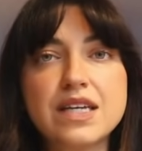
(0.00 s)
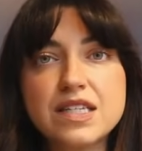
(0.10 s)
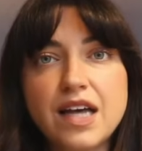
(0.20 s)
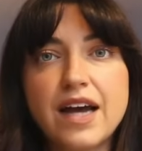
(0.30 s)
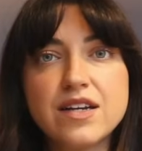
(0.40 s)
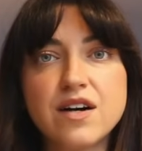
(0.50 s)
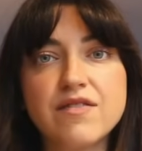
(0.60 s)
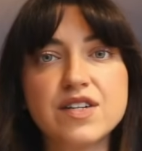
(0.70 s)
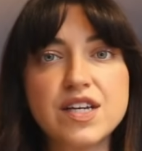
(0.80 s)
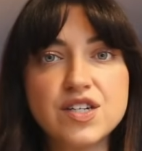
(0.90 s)
like side
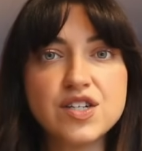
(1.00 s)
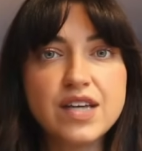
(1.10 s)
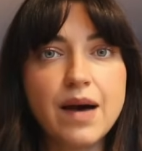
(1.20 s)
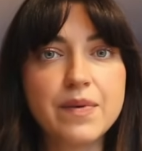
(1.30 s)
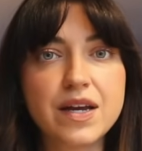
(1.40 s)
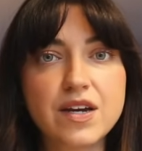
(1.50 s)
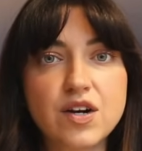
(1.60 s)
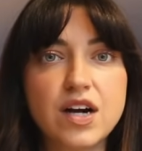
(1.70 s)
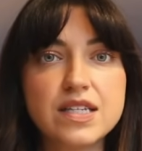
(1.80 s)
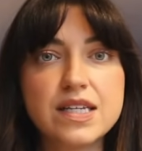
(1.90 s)
conversations happening
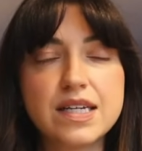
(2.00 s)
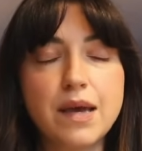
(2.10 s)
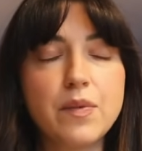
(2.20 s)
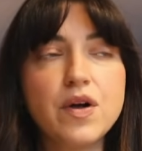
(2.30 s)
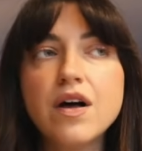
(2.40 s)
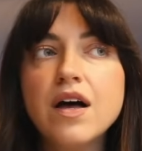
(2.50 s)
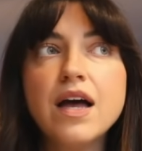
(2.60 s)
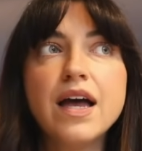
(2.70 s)
across the table,